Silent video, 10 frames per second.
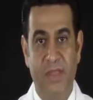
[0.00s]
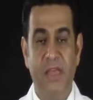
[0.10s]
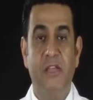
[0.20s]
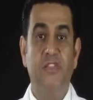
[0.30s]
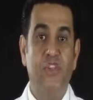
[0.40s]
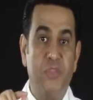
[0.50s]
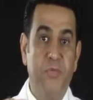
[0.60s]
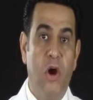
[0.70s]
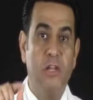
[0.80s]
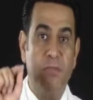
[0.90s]

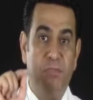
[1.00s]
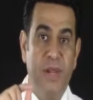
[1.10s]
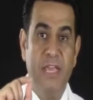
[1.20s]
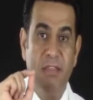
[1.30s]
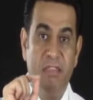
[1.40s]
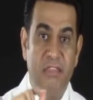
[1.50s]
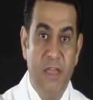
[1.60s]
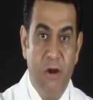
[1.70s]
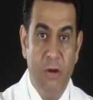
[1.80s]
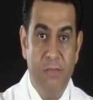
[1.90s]
Smart brain
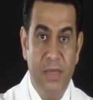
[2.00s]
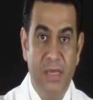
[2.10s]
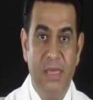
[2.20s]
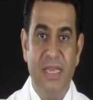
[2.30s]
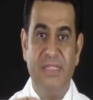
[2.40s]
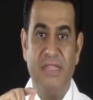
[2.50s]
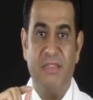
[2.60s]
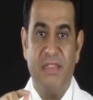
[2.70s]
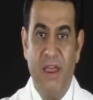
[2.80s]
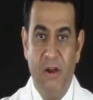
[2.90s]
therapy is a
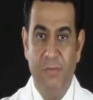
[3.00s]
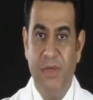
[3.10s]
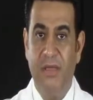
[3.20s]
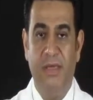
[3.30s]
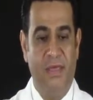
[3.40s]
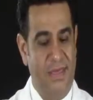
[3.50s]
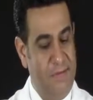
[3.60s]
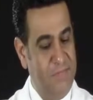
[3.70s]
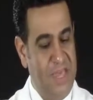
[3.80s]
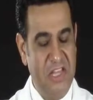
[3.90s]
therapy,
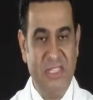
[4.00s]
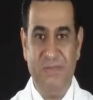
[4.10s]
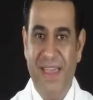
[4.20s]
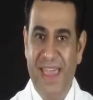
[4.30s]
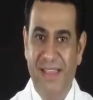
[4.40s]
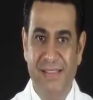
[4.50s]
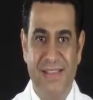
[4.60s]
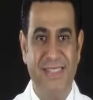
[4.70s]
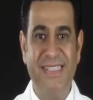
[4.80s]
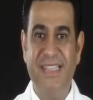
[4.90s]
again, that is
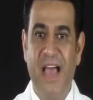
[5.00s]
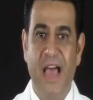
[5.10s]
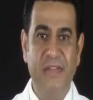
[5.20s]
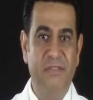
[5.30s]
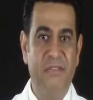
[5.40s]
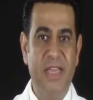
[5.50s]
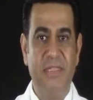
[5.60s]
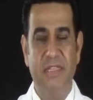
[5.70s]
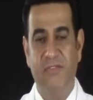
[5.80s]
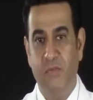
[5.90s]
painless,
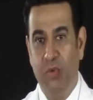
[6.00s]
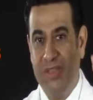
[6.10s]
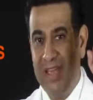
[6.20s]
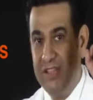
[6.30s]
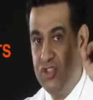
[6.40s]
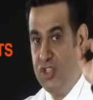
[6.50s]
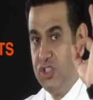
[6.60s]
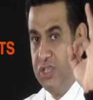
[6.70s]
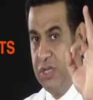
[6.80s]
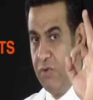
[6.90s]
non-invasive, with
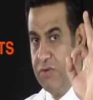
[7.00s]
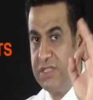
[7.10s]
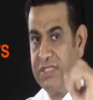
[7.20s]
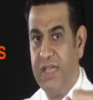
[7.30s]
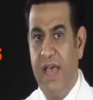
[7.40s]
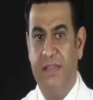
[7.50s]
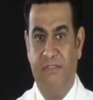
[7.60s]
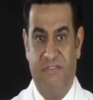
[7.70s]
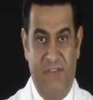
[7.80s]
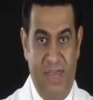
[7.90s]
zero side
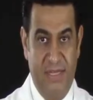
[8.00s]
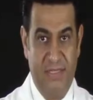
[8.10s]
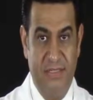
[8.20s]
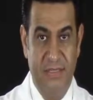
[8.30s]
effects